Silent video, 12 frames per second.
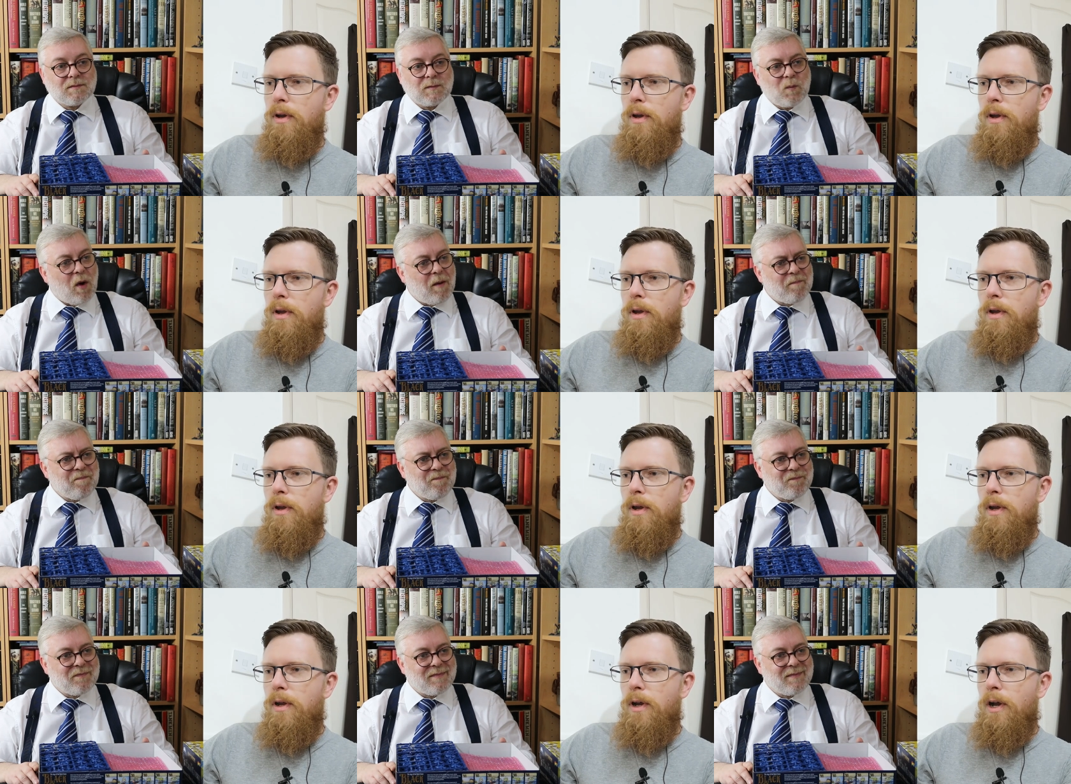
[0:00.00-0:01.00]
Speaker 1: What?
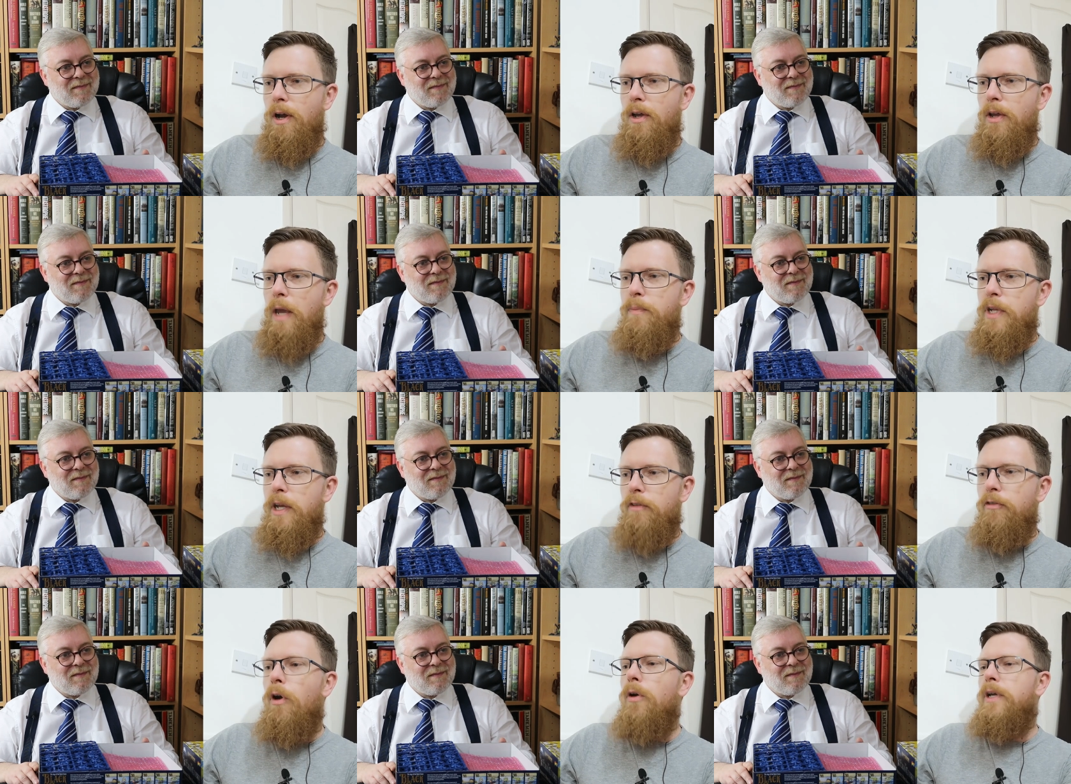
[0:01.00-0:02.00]

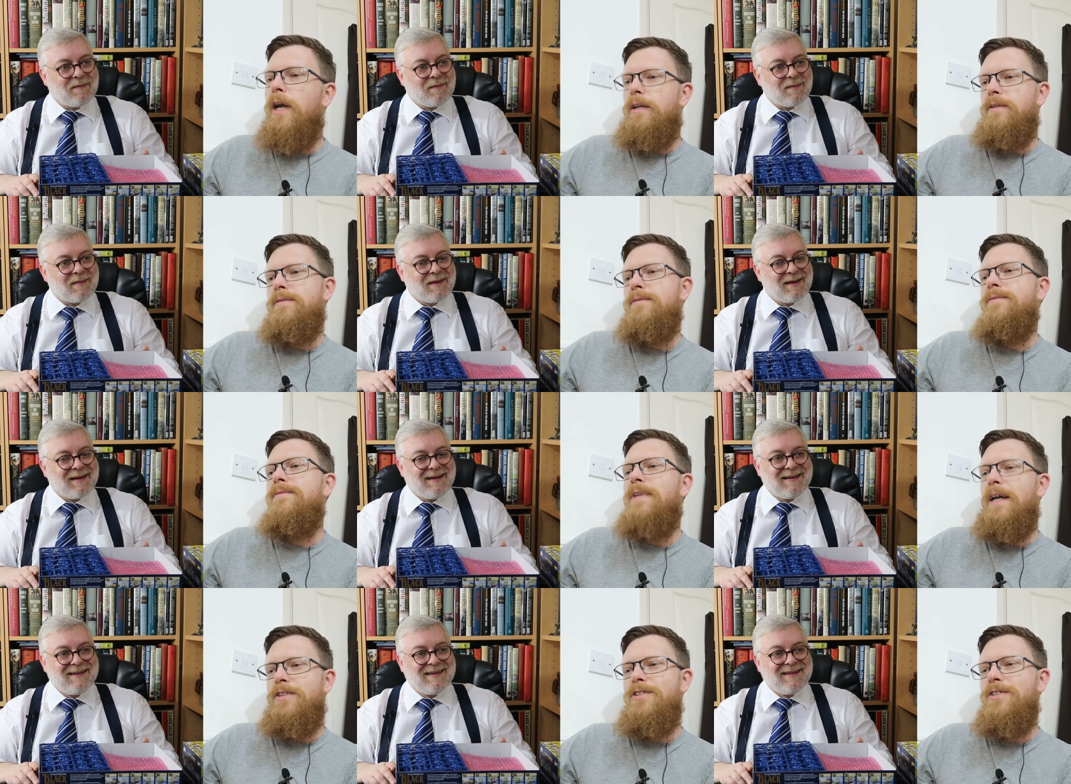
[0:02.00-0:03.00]
MDF. Oh, okay.
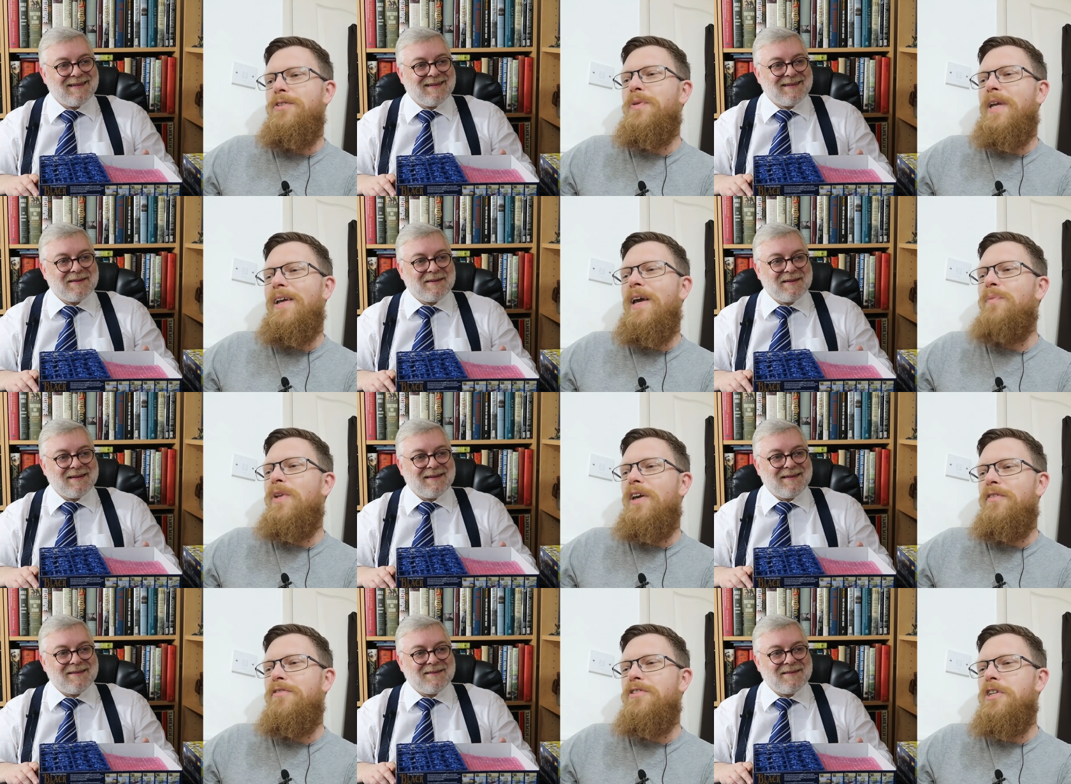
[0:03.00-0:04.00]
Yes, you get
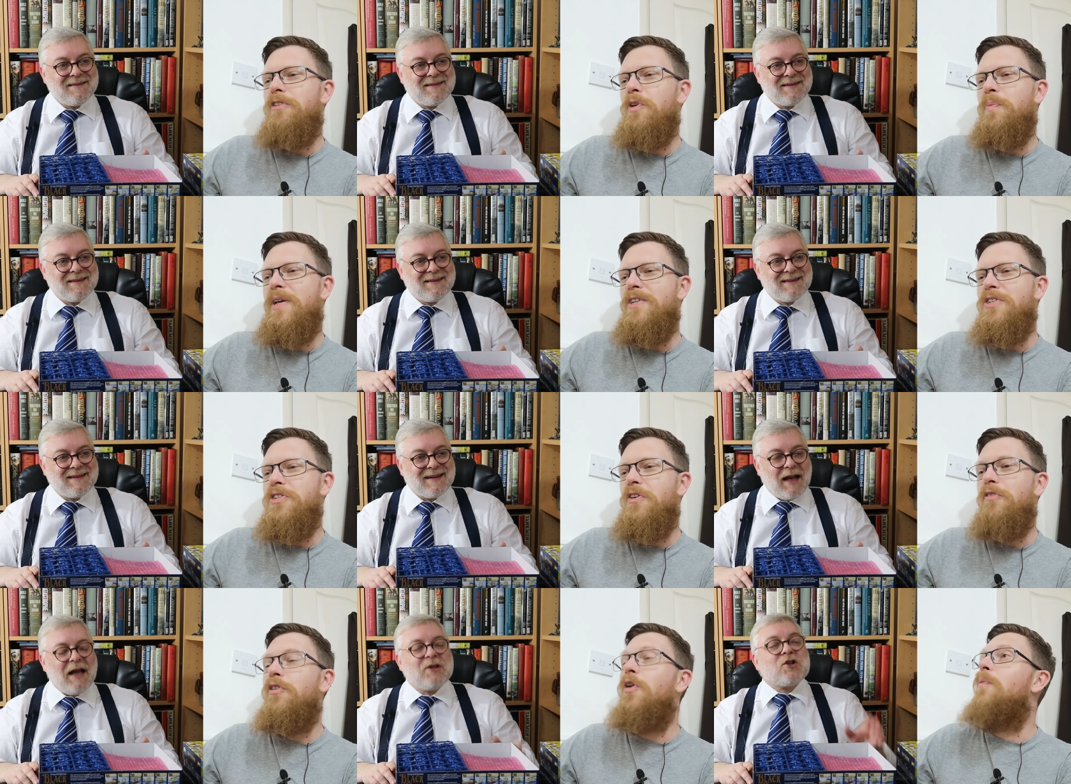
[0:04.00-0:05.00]
MDF scenery pieces.
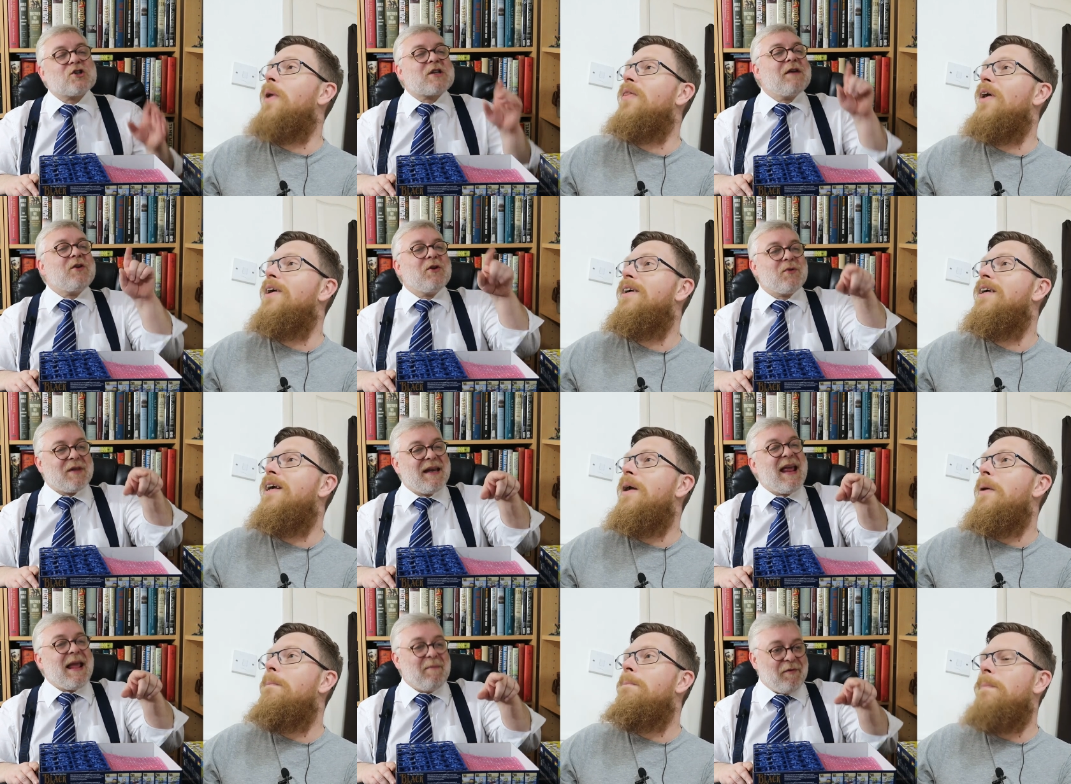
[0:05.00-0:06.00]
I forgot about giving
Speaker 2: that. you the
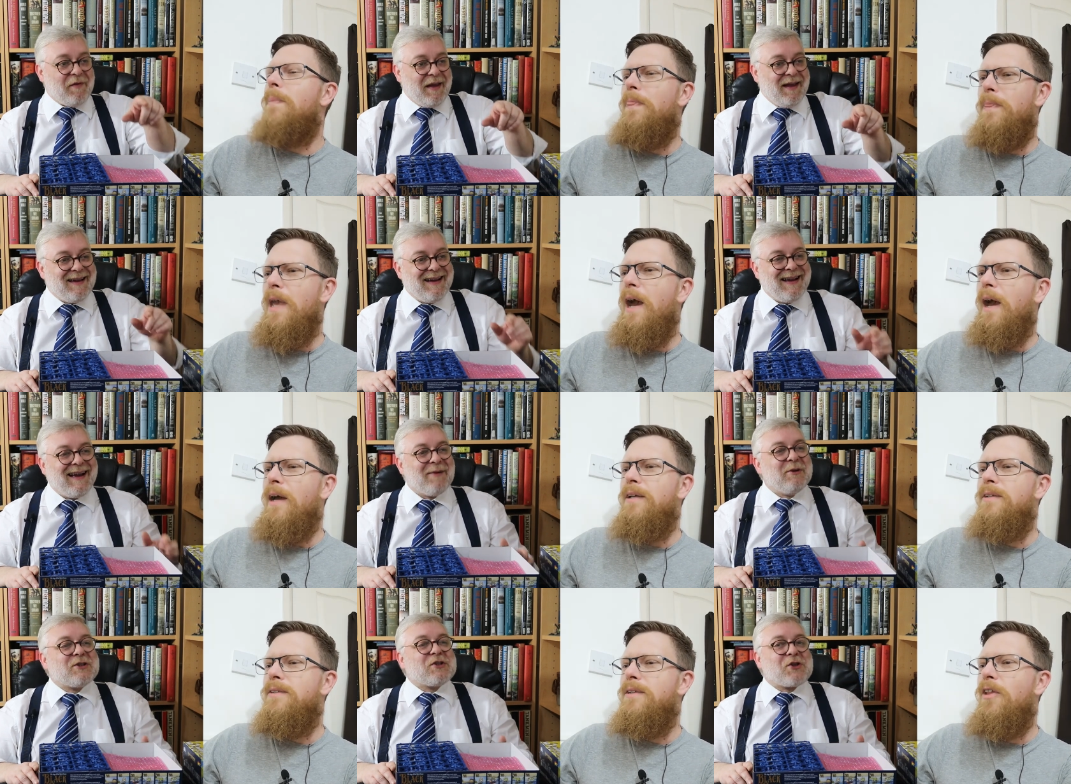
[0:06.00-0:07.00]
name of it.
Speaker 1: Yeah,
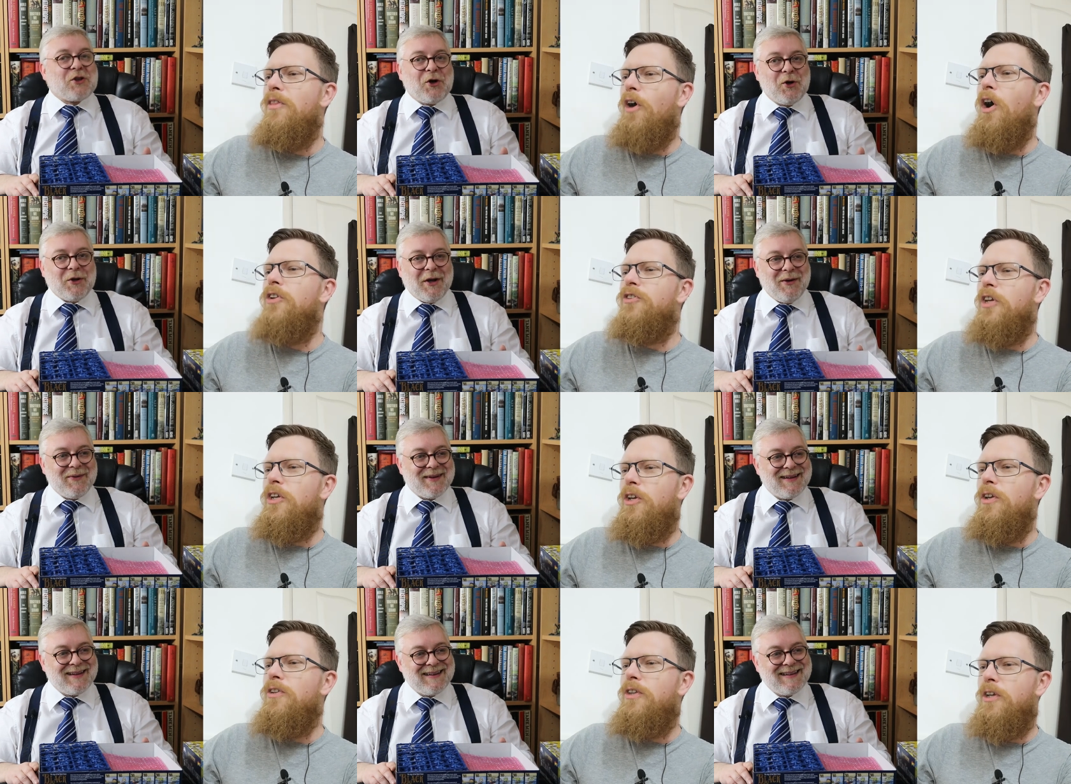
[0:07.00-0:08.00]
which is throwing the, you.
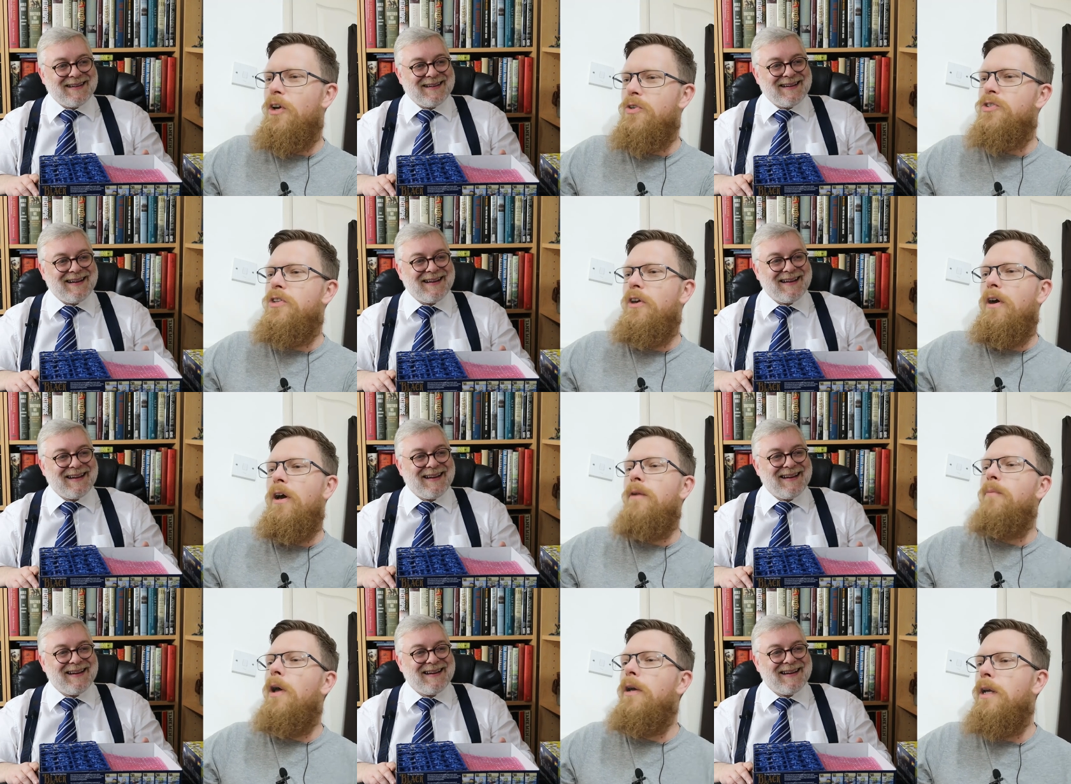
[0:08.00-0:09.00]
The, the coaster, and
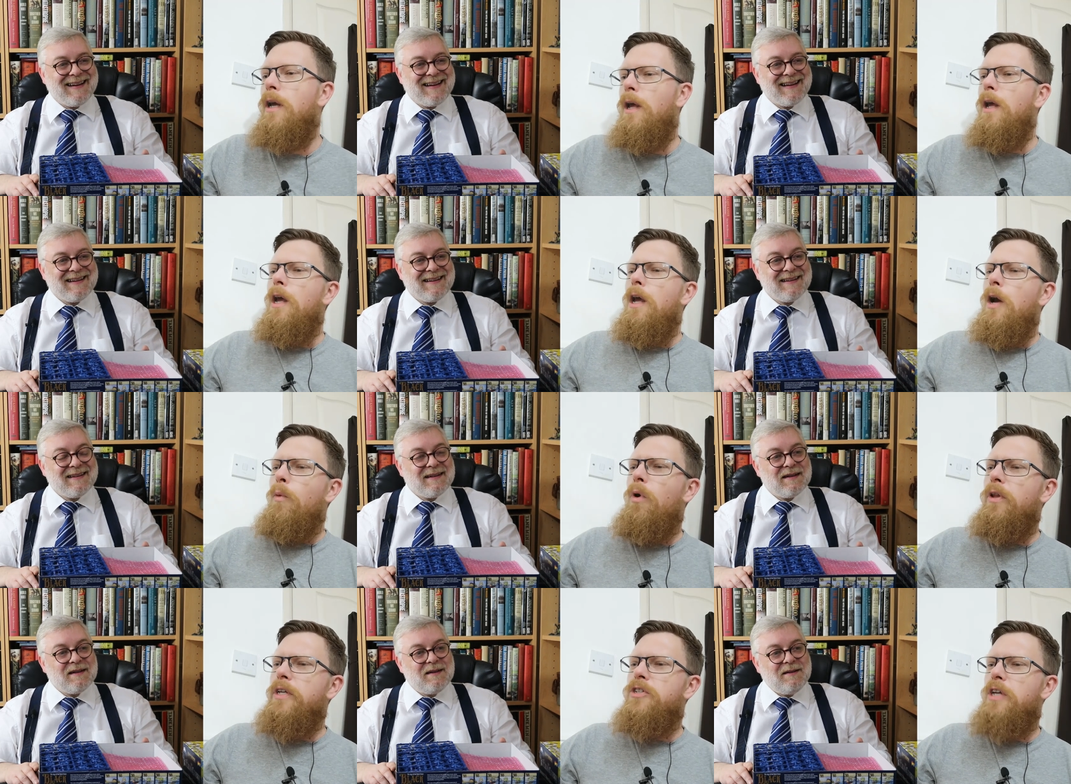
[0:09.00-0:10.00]
I'm like,
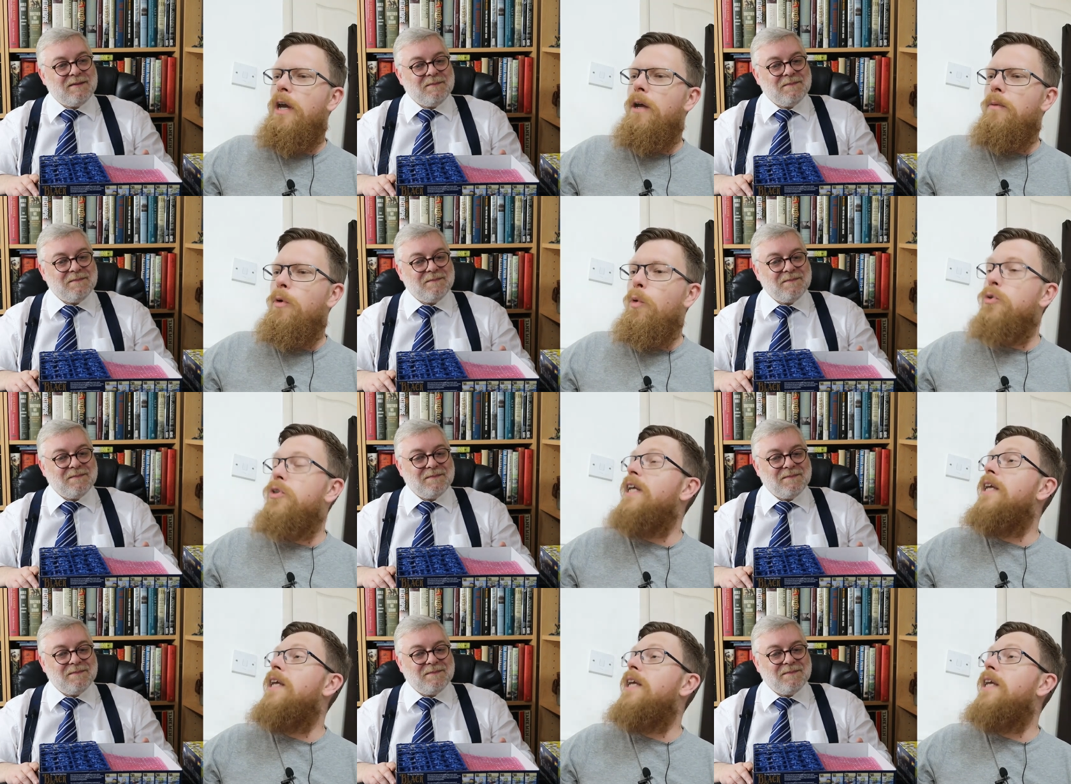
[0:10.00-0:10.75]
what they sat out or